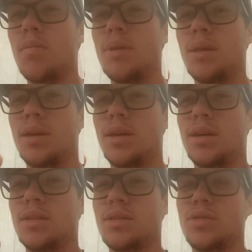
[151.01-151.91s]

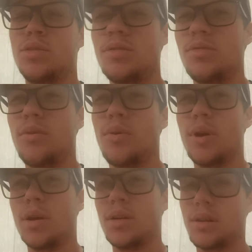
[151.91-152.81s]
because a
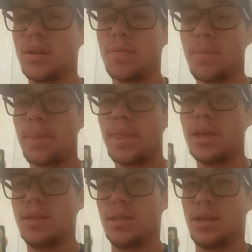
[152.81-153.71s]
2/4,
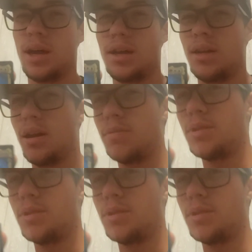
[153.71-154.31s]
it's not enough